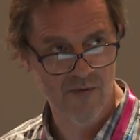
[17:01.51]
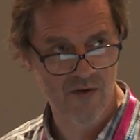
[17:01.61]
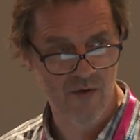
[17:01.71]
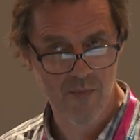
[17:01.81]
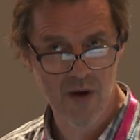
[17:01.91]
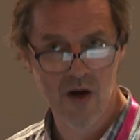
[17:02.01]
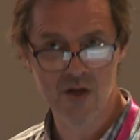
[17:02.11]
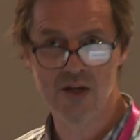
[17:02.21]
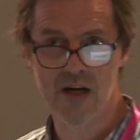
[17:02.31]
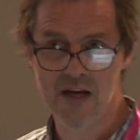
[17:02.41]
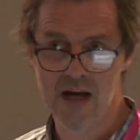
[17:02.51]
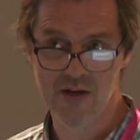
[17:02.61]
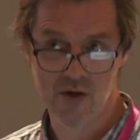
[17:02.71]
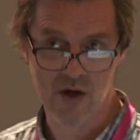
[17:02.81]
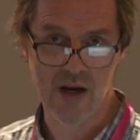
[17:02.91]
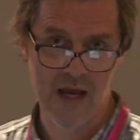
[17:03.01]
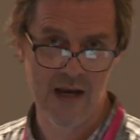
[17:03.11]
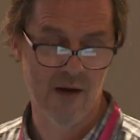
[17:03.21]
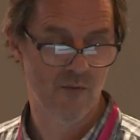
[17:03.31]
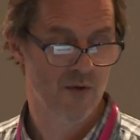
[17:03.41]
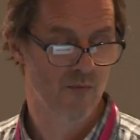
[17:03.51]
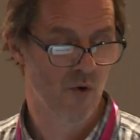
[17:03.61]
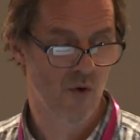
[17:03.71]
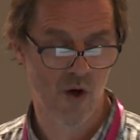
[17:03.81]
rid of it partially, and you're going to end up with more